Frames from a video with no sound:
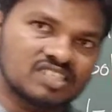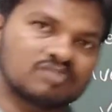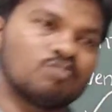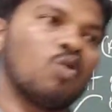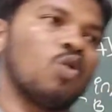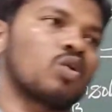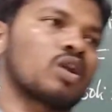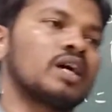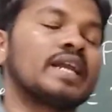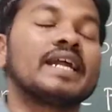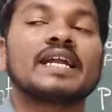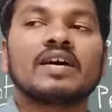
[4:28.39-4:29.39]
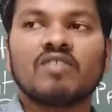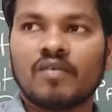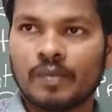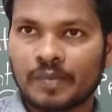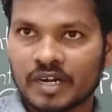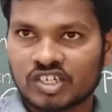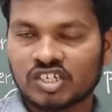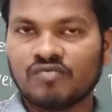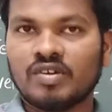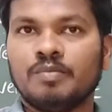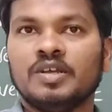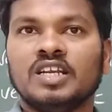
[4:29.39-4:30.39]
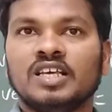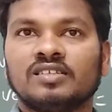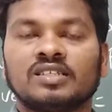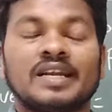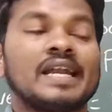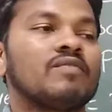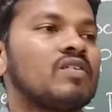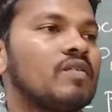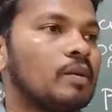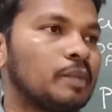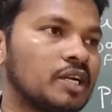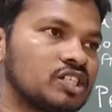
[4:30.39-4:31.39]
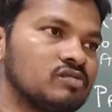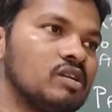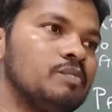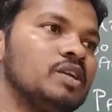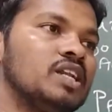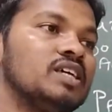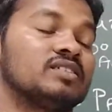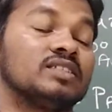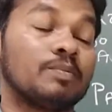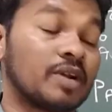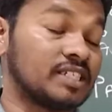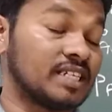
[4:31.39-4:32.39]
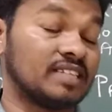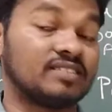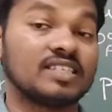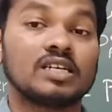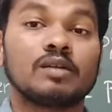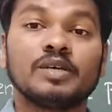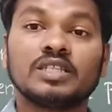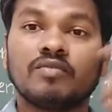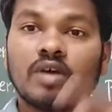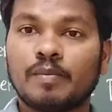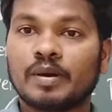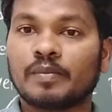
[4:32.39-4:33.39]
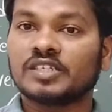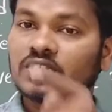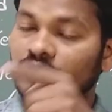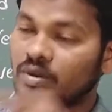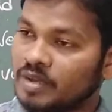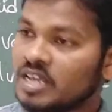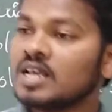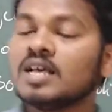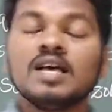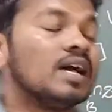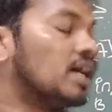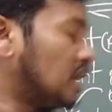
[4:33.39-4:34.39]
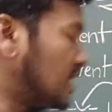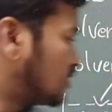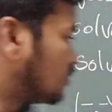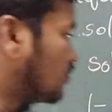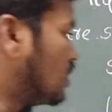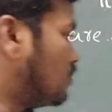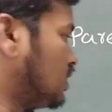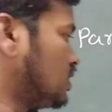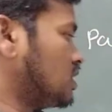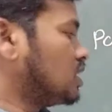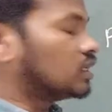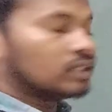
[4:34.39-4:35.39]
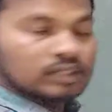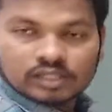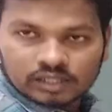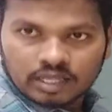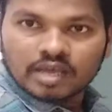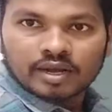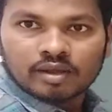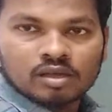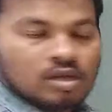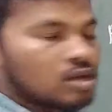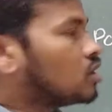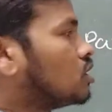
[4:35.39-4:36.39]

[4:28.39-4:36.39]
is more, rate of evaporation will be less. Rate of evaporation will be less, the pressure exerted by the vapor pressure will be less will be there.